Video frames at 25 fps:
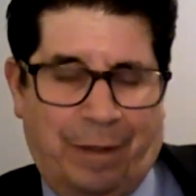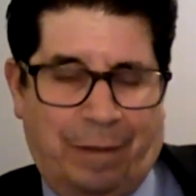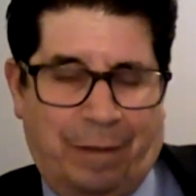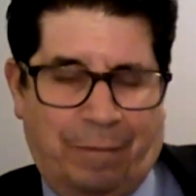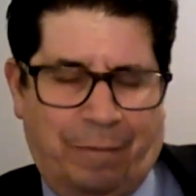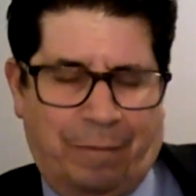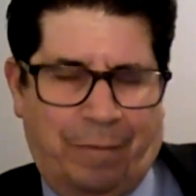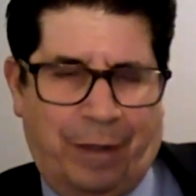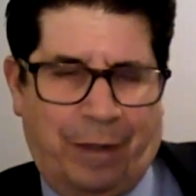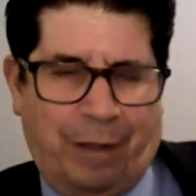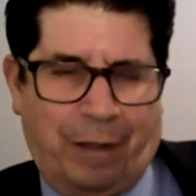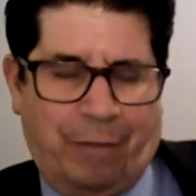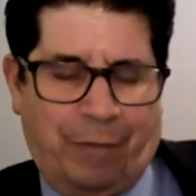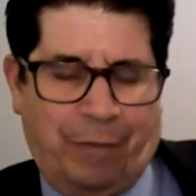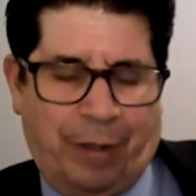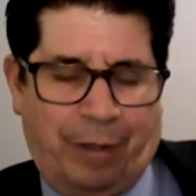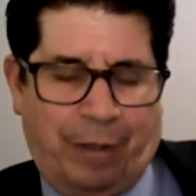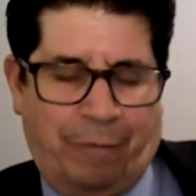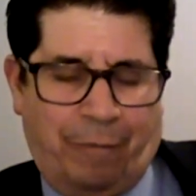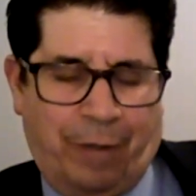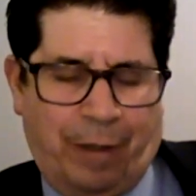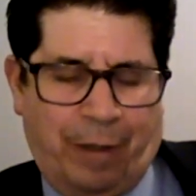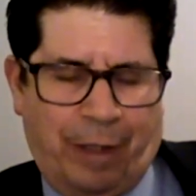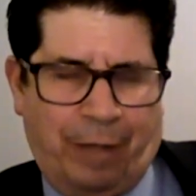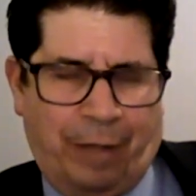Very, very,
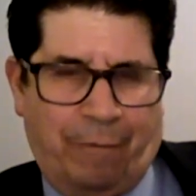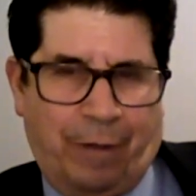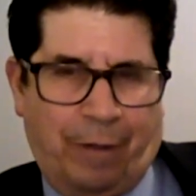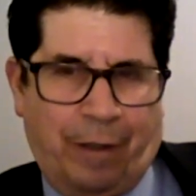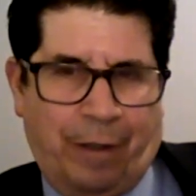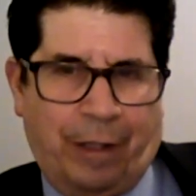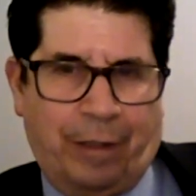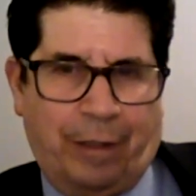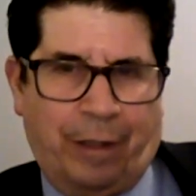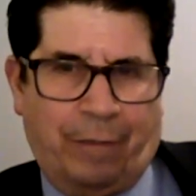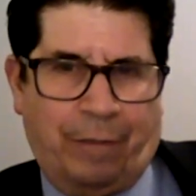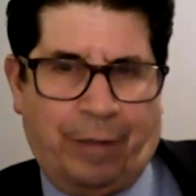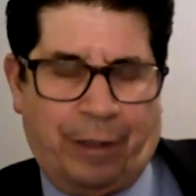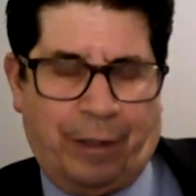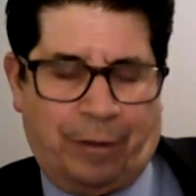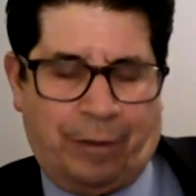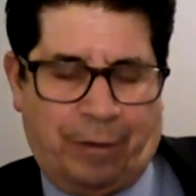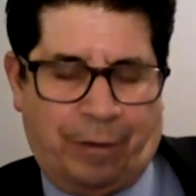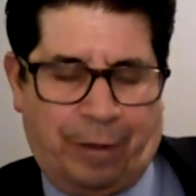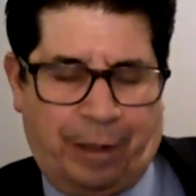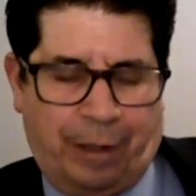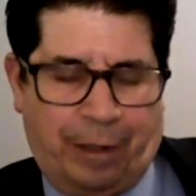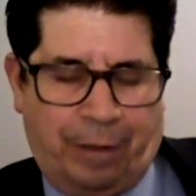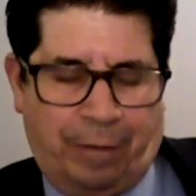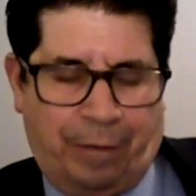very, very good,
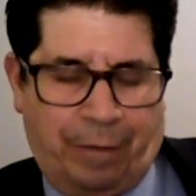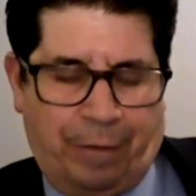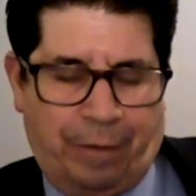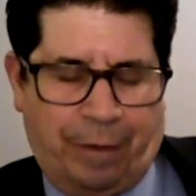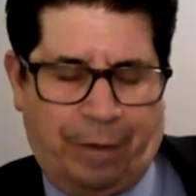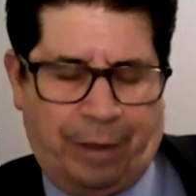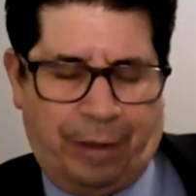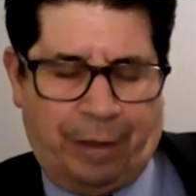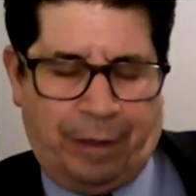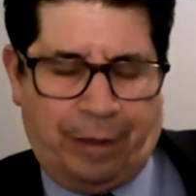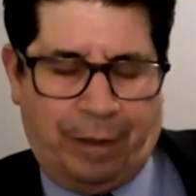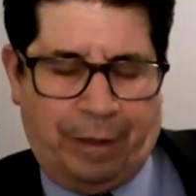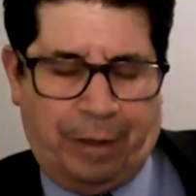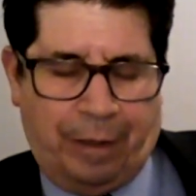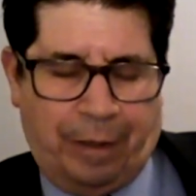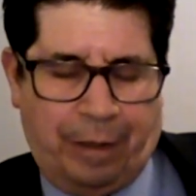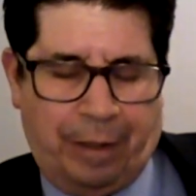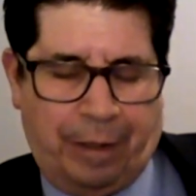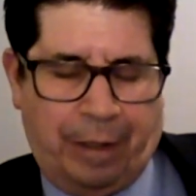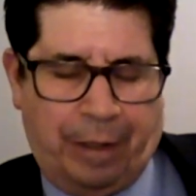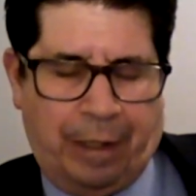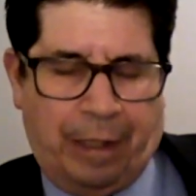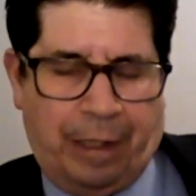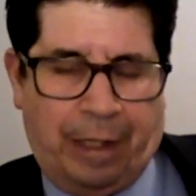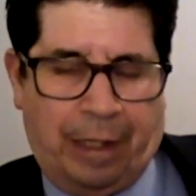Victoria.
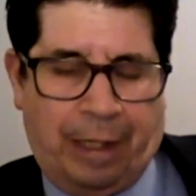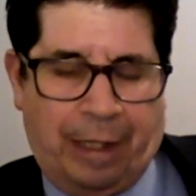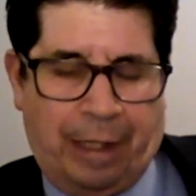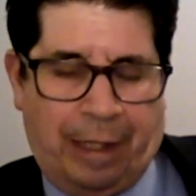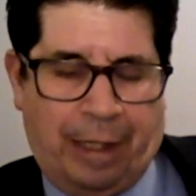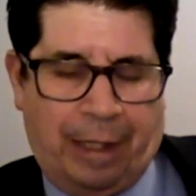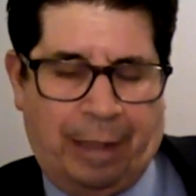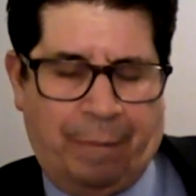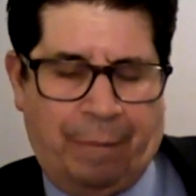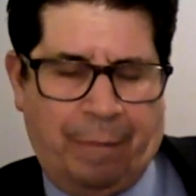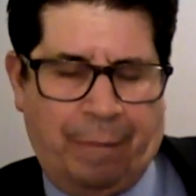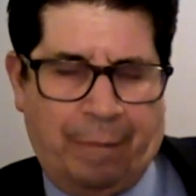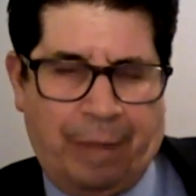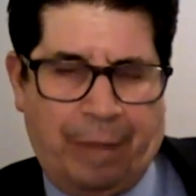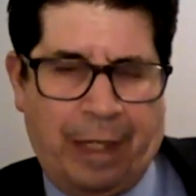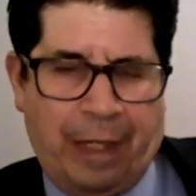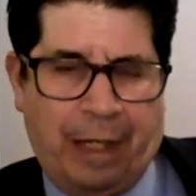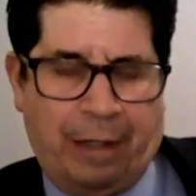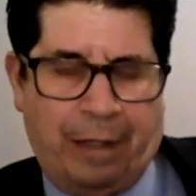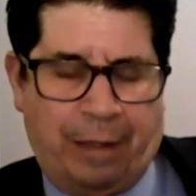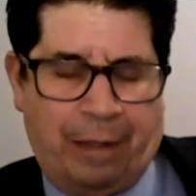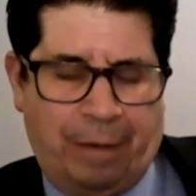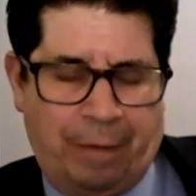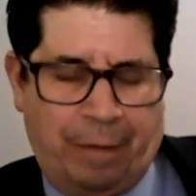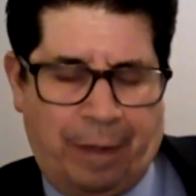Let
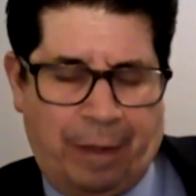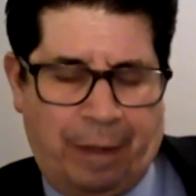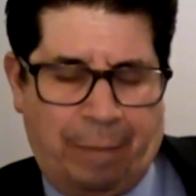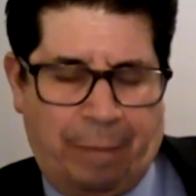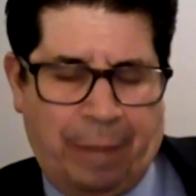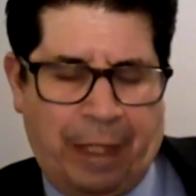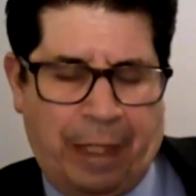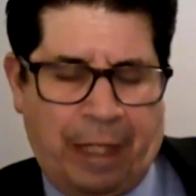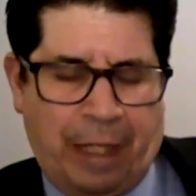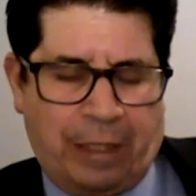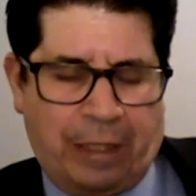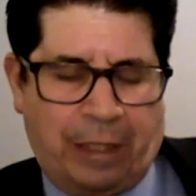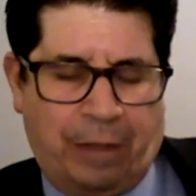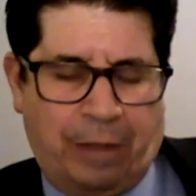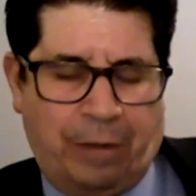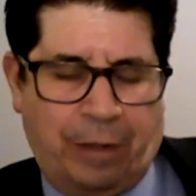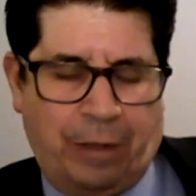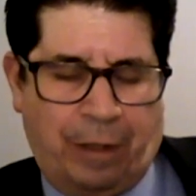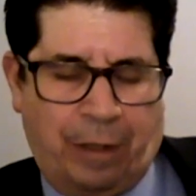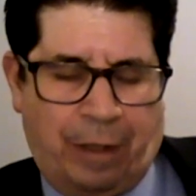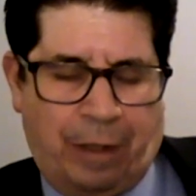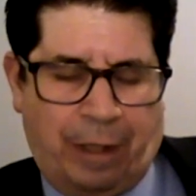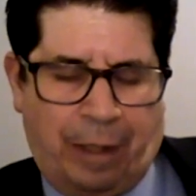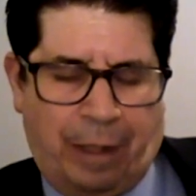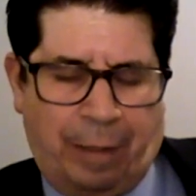me ask you,
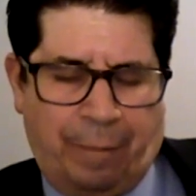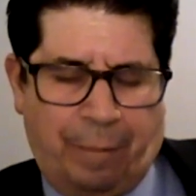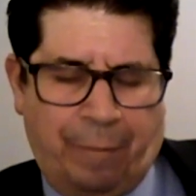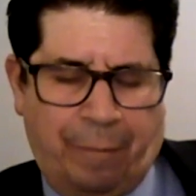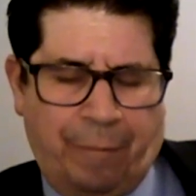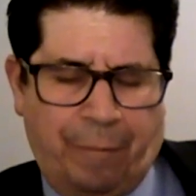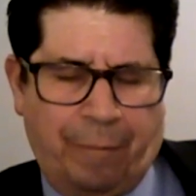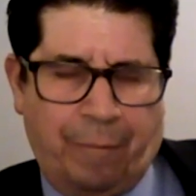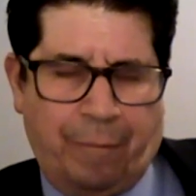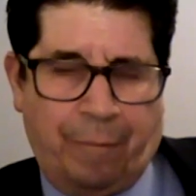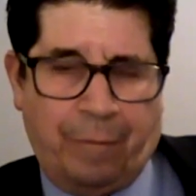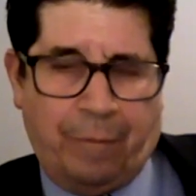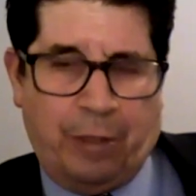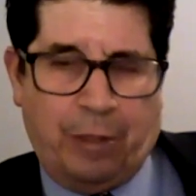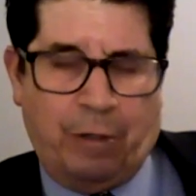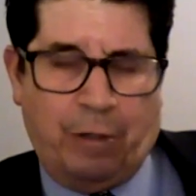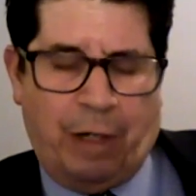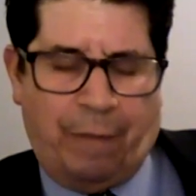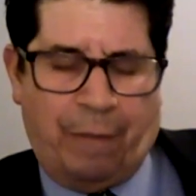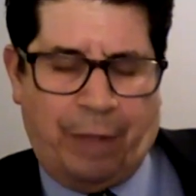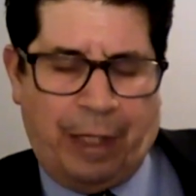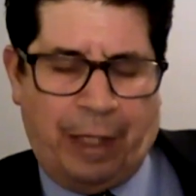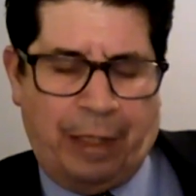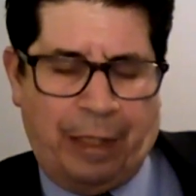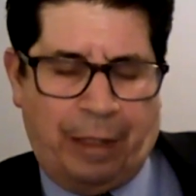do you
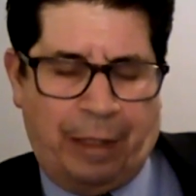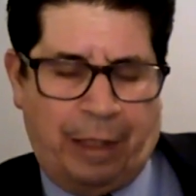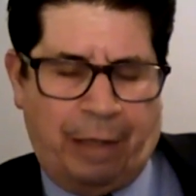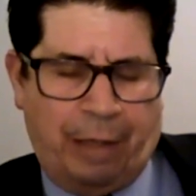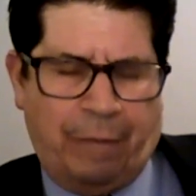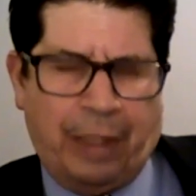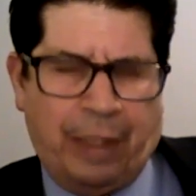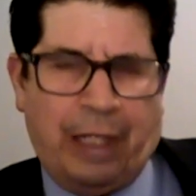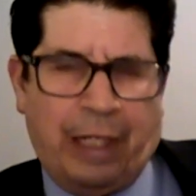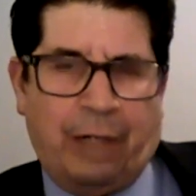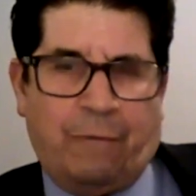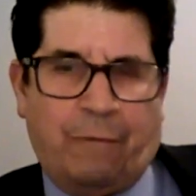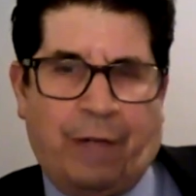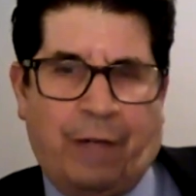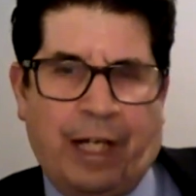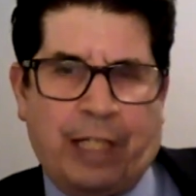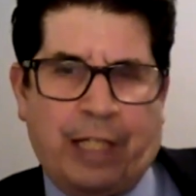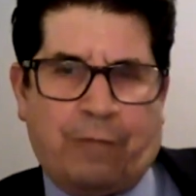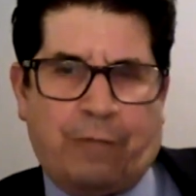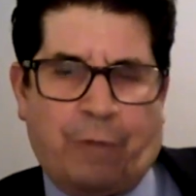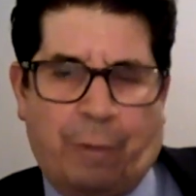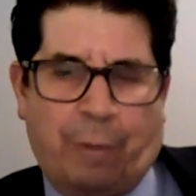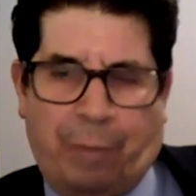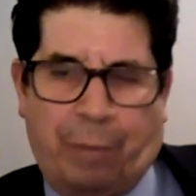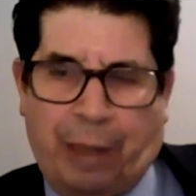have any advice
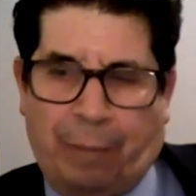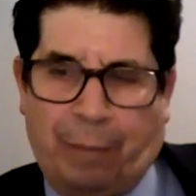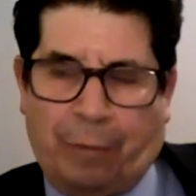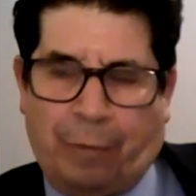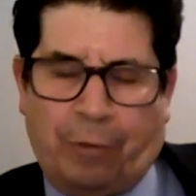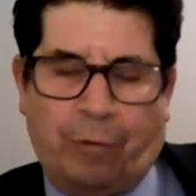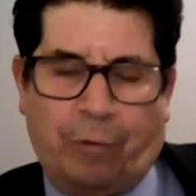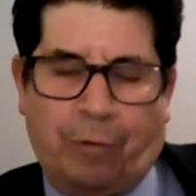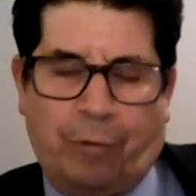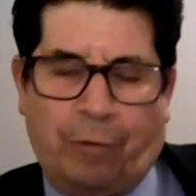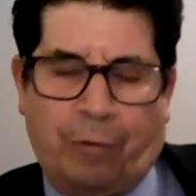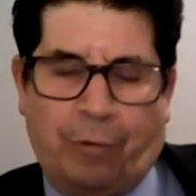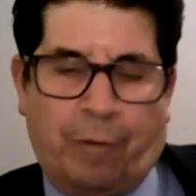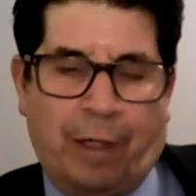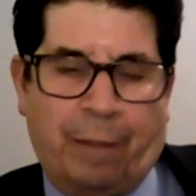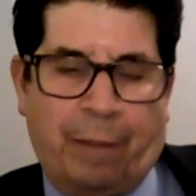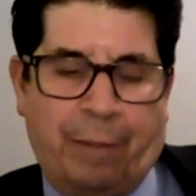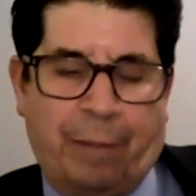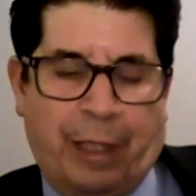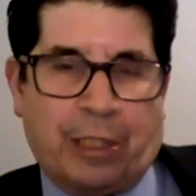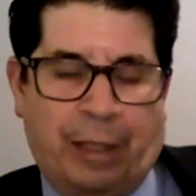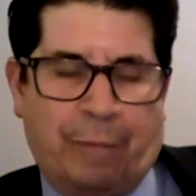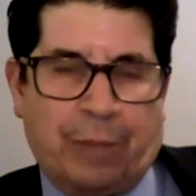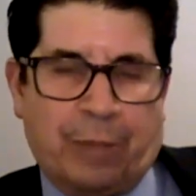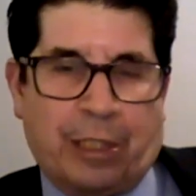for people who want to
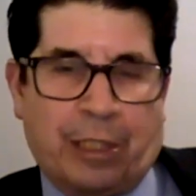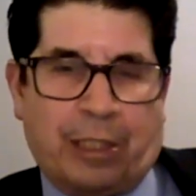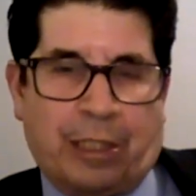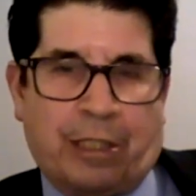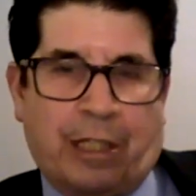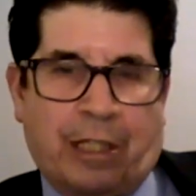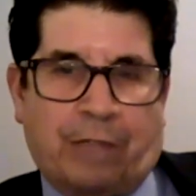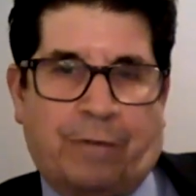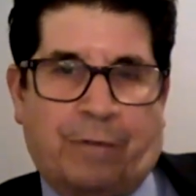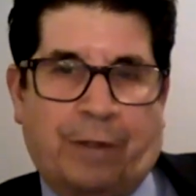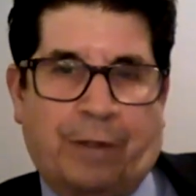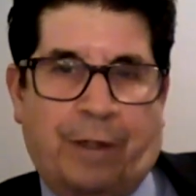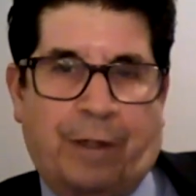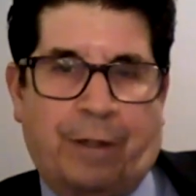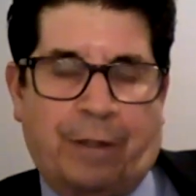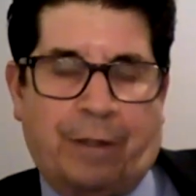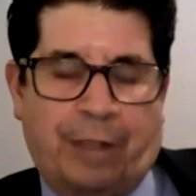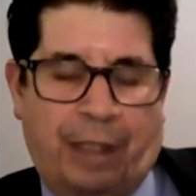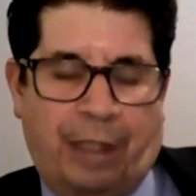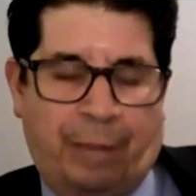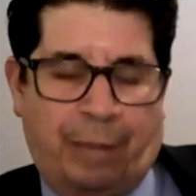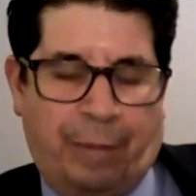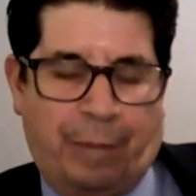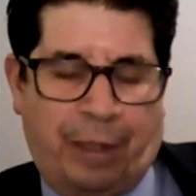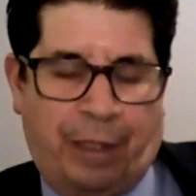become successful in
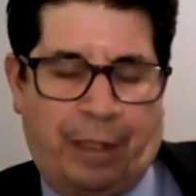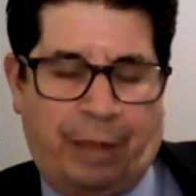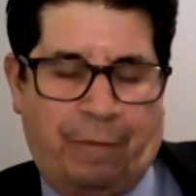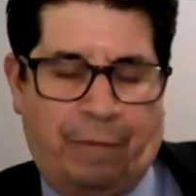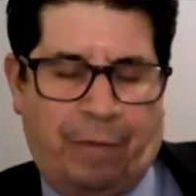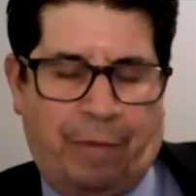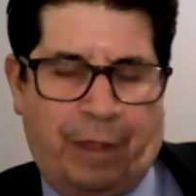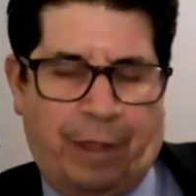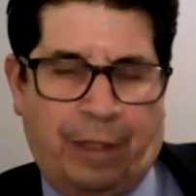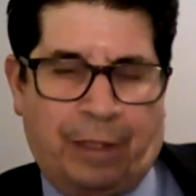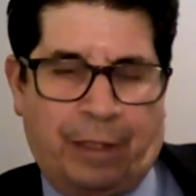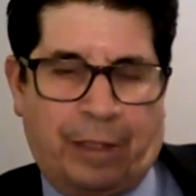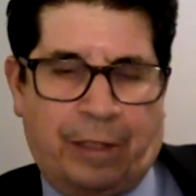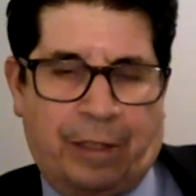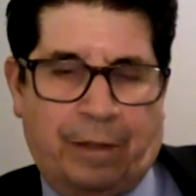entertainment? Any advice?